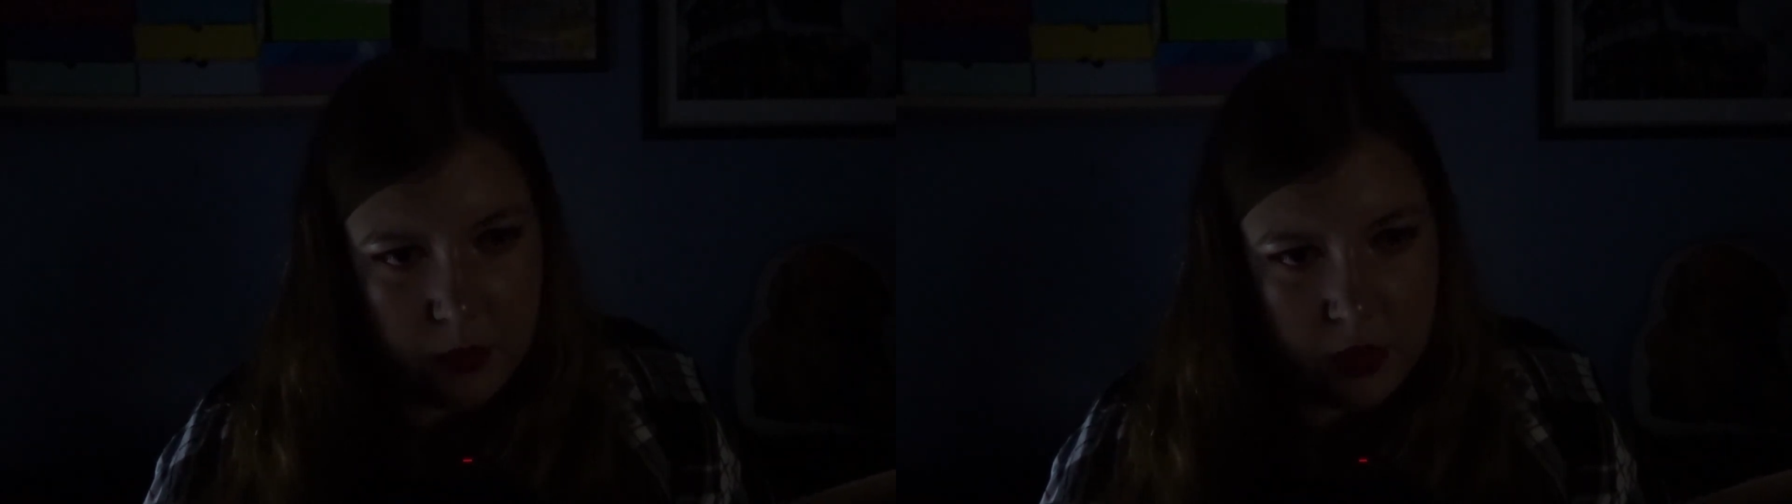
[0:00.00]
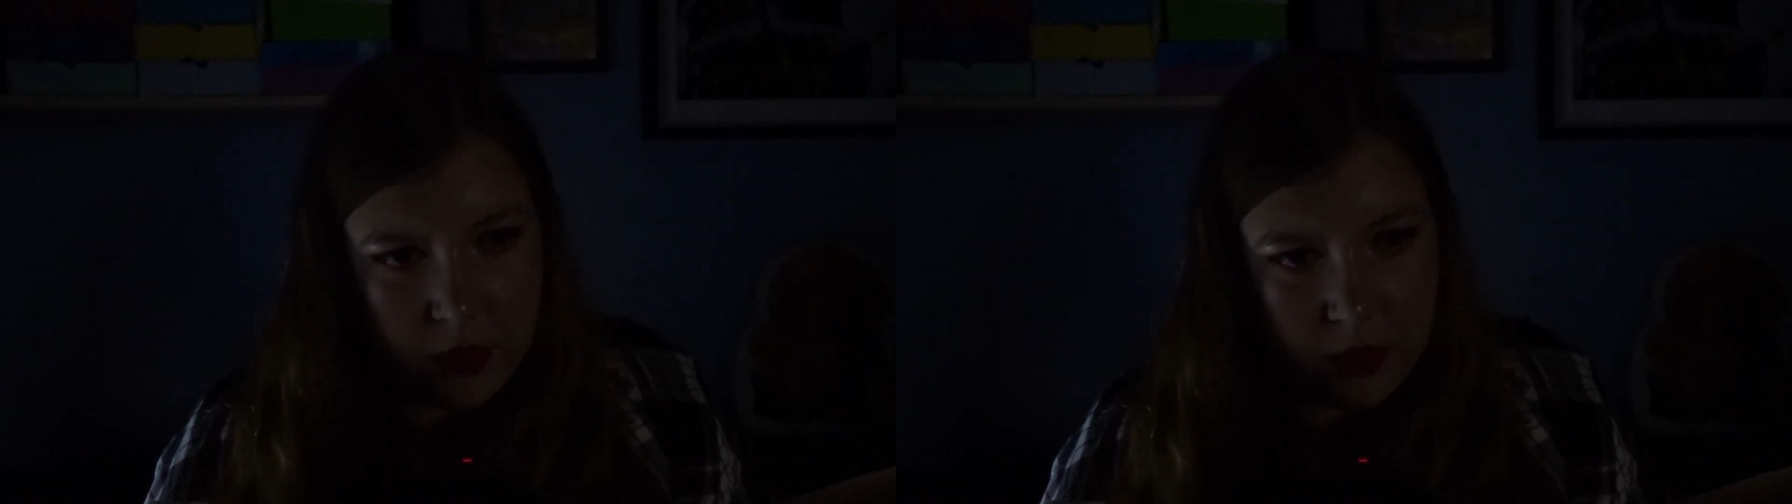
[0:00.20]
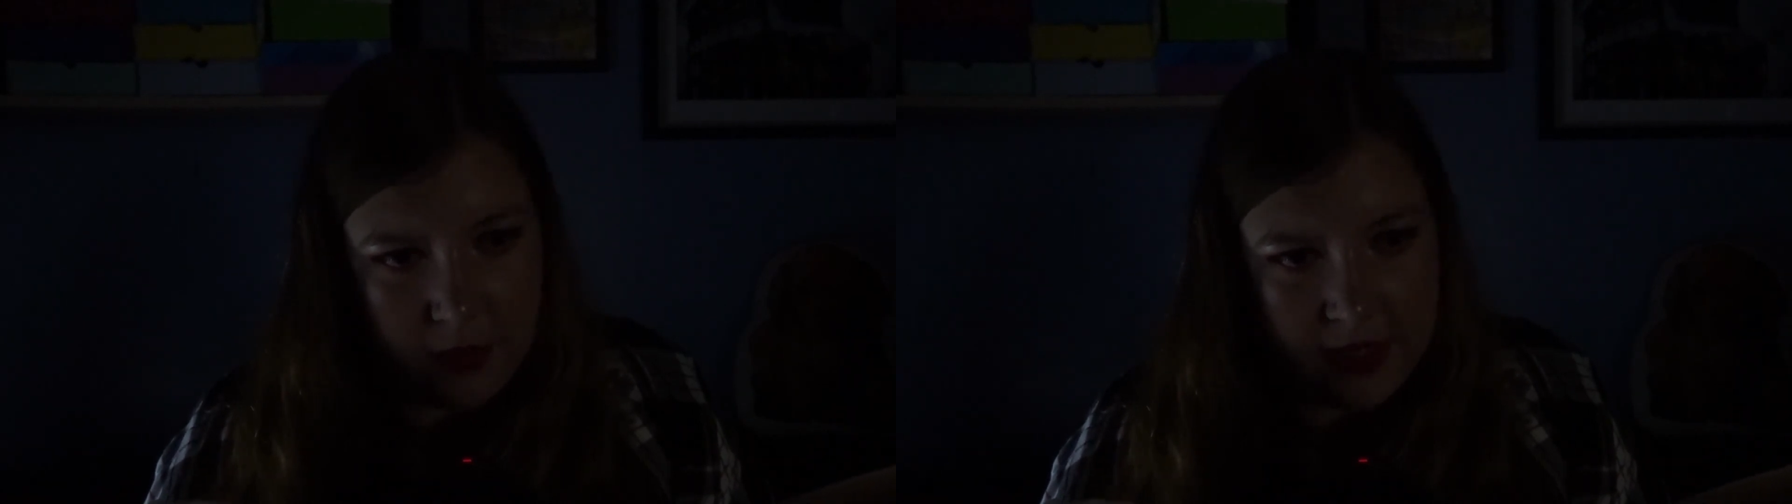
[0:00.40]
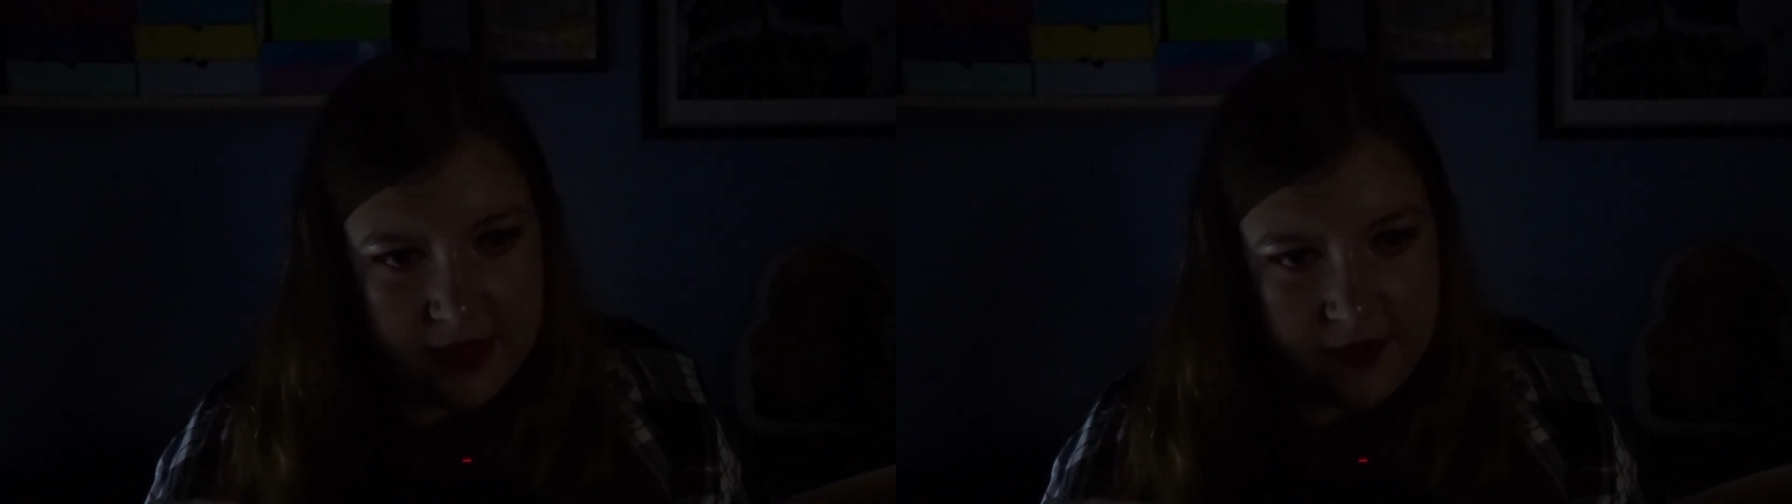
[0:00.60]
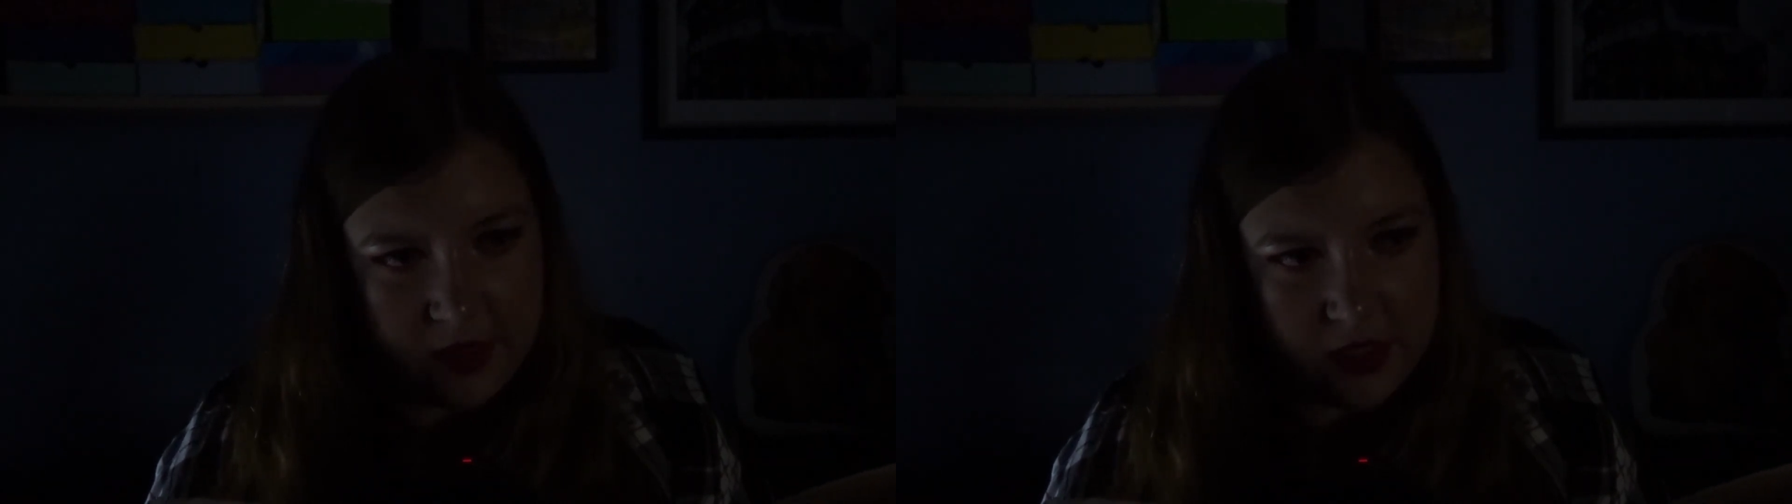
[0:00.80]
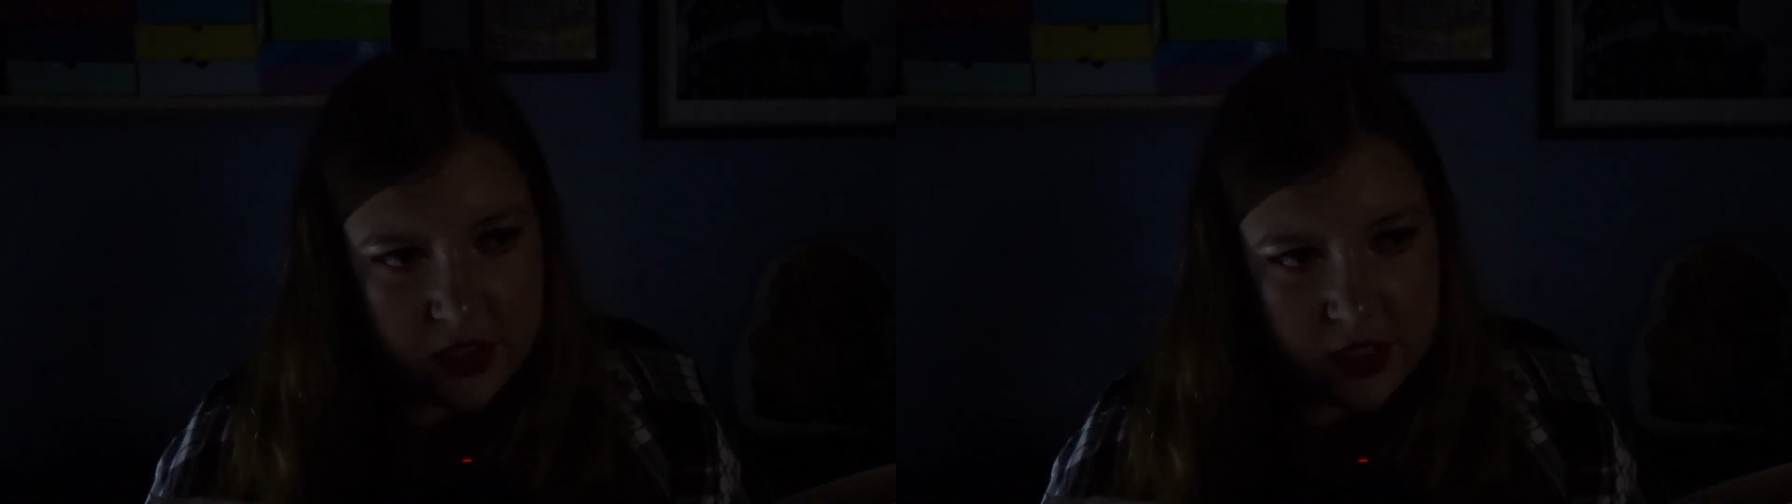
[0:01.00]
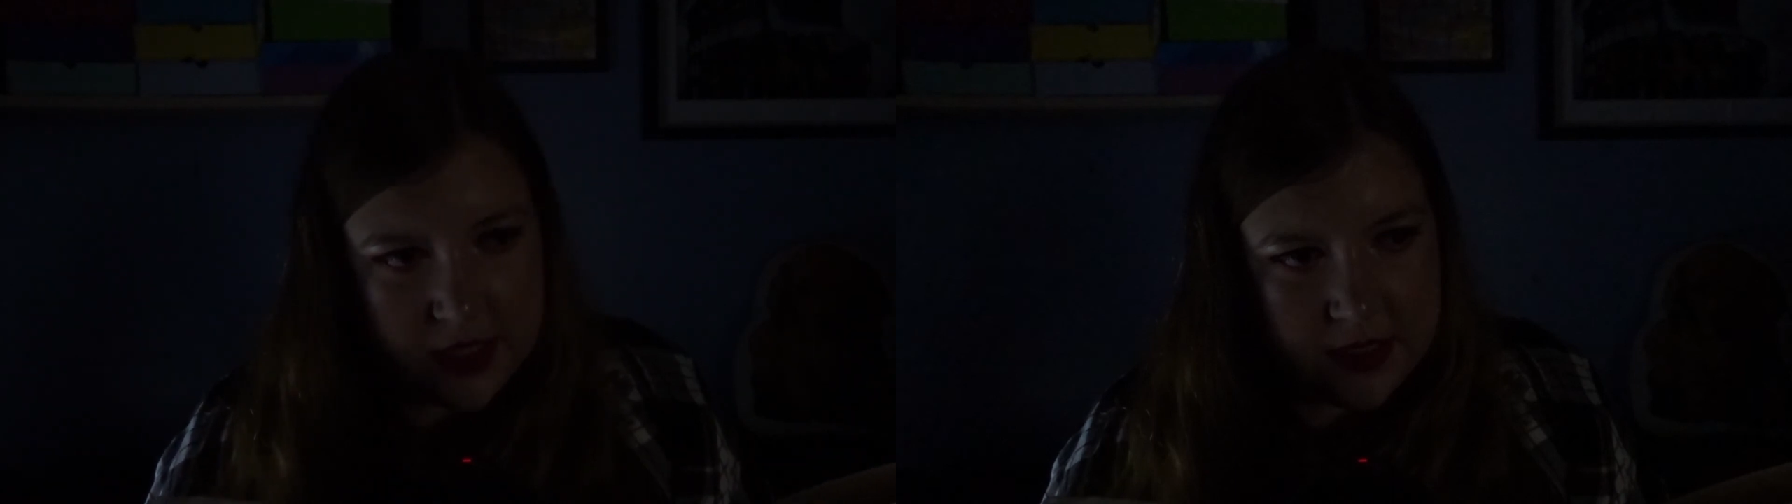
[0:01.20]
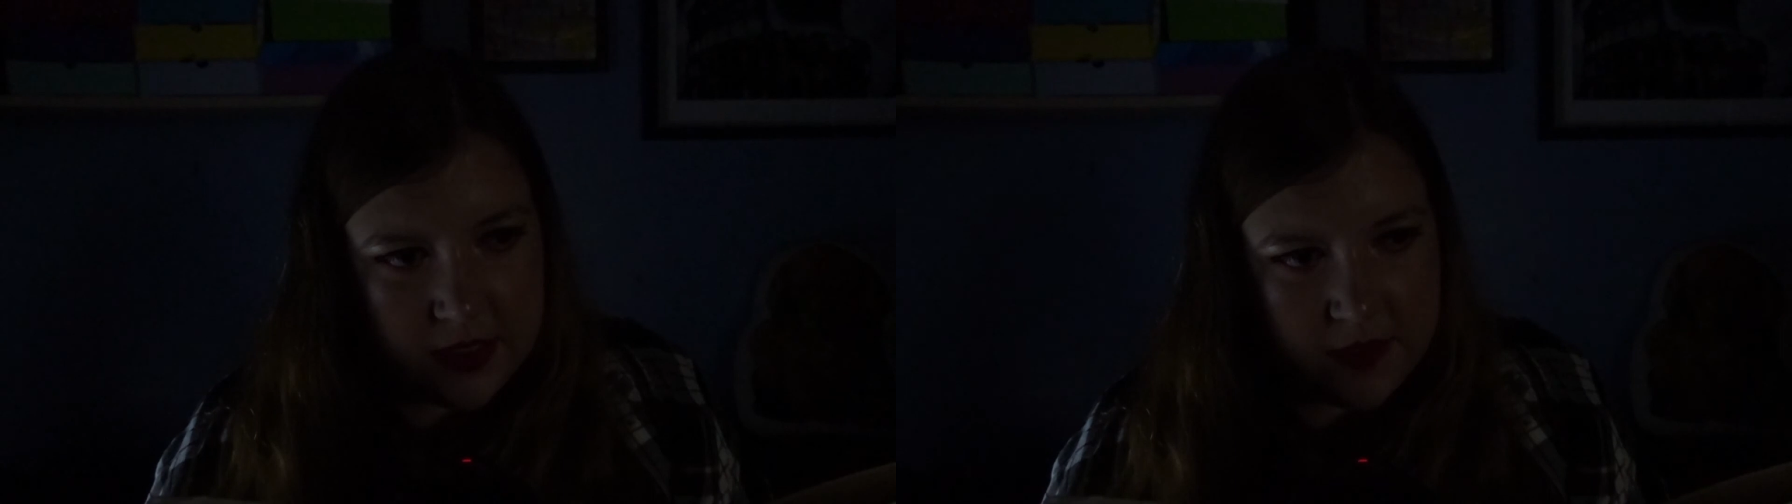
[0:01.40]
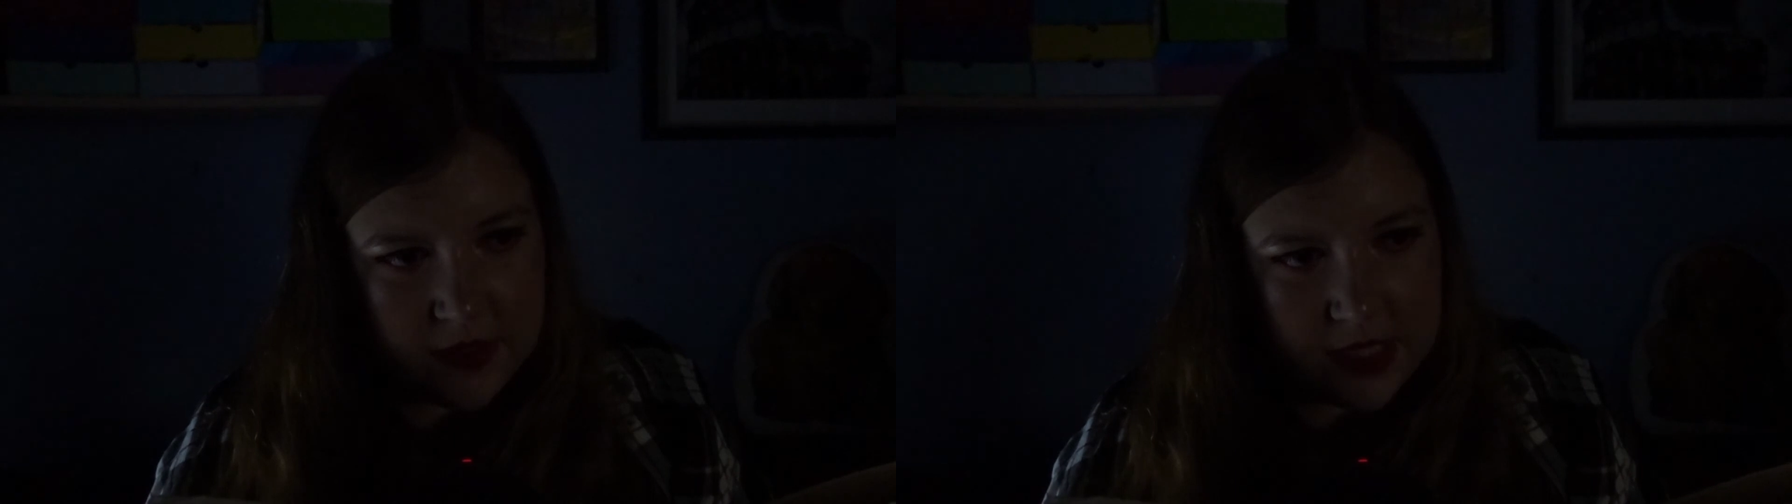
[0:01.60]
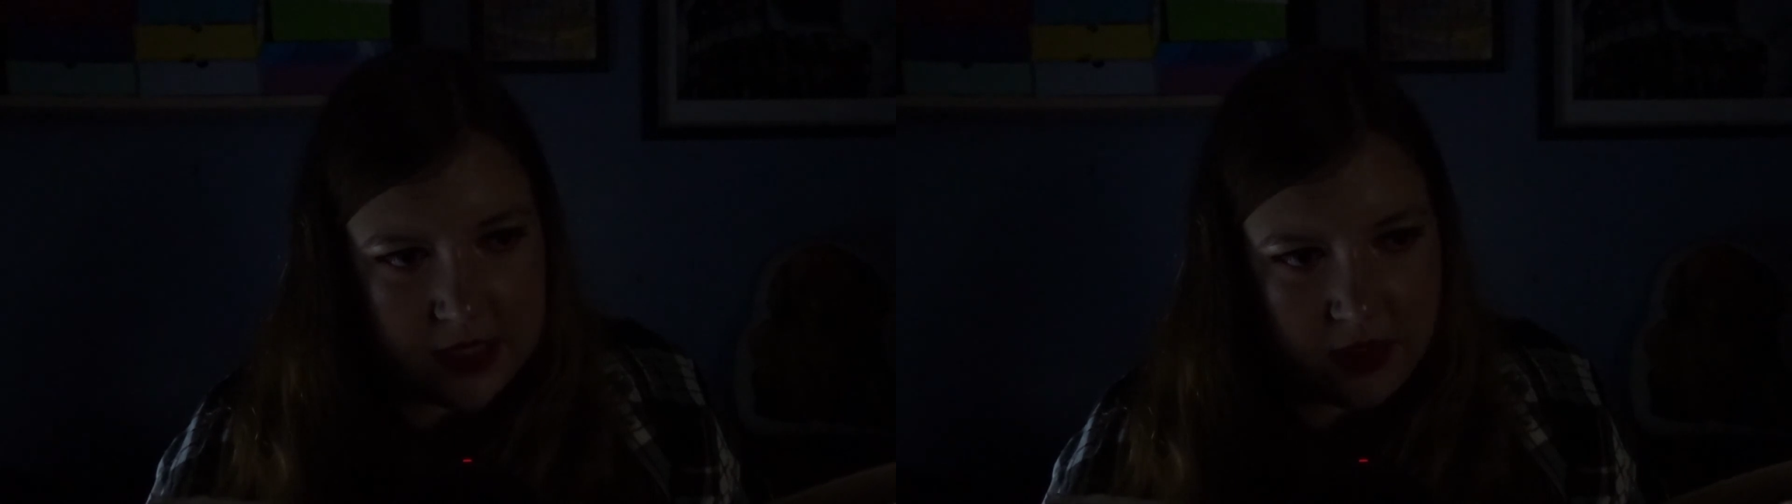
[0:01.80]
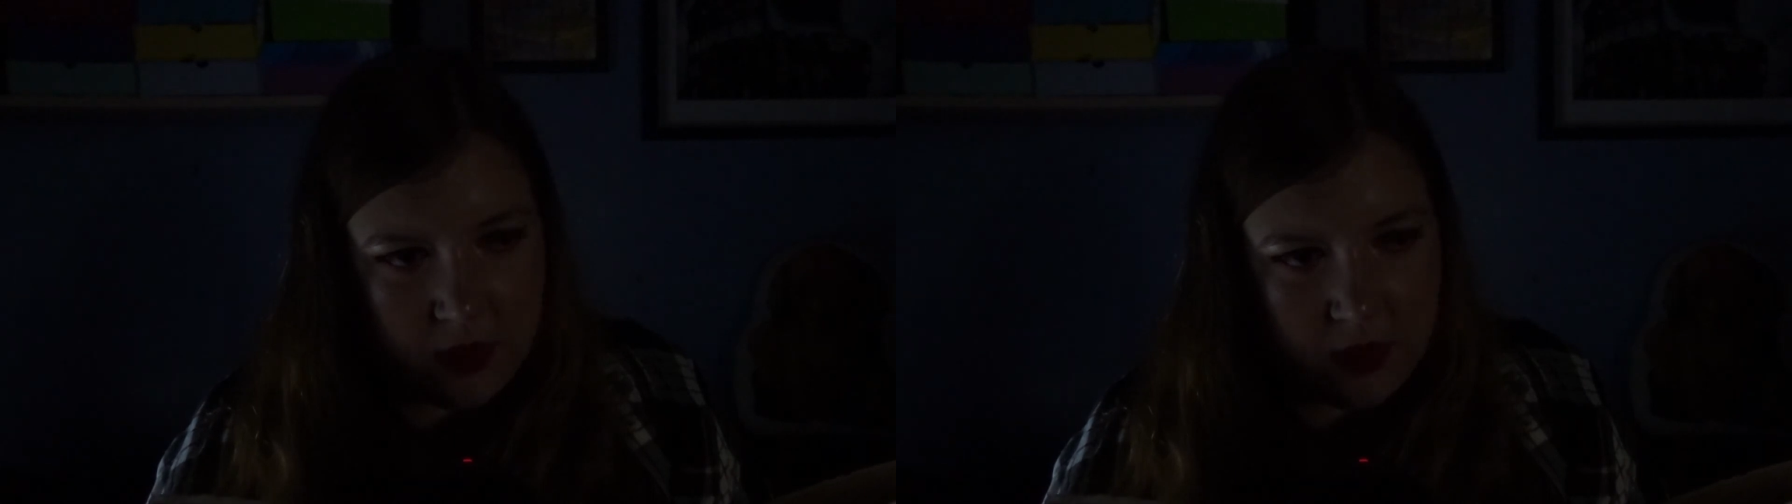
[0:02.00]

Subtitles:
but not many first years could have taken